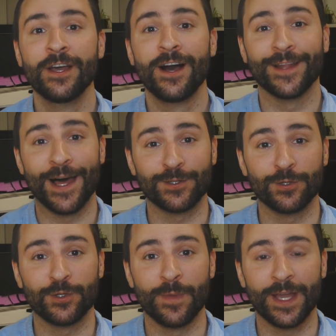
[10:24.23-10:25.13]
allows you
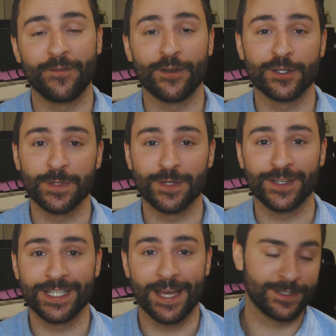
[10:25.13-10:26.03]
to make very
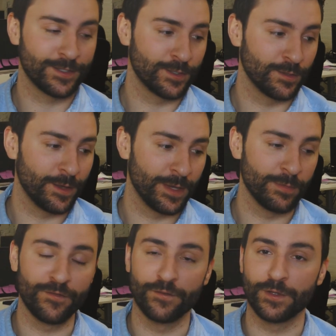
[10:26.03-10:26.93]
specific tests so that
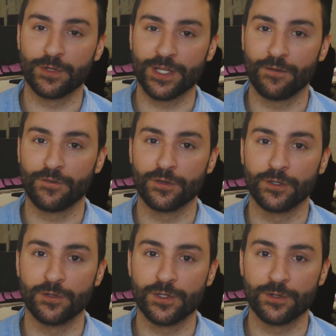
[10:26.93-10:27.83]
maybe 50% of your
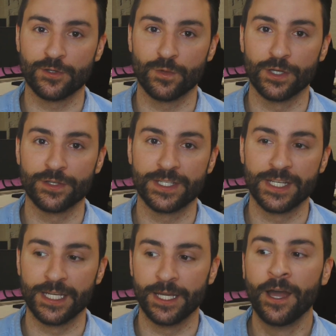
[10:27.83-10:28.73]
users will
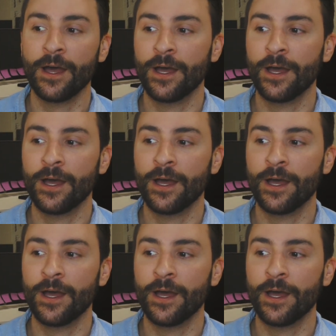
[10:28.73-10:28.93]
see